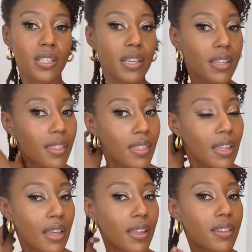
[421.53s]
like
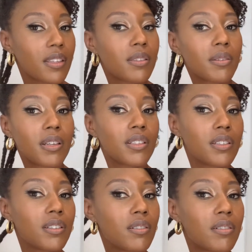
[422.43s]
that, that's what I
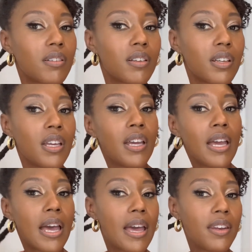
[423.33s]
do.
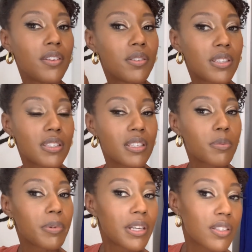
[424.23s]
And notice these
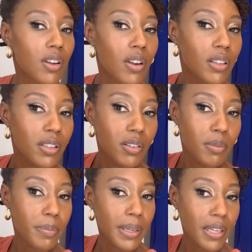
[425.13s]
braids are a little
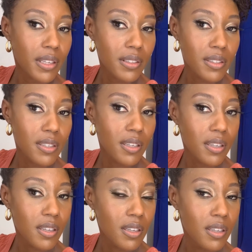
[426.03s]
bit
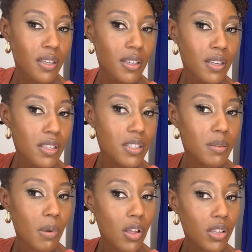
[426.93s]

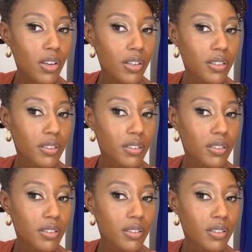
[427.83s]
smaller.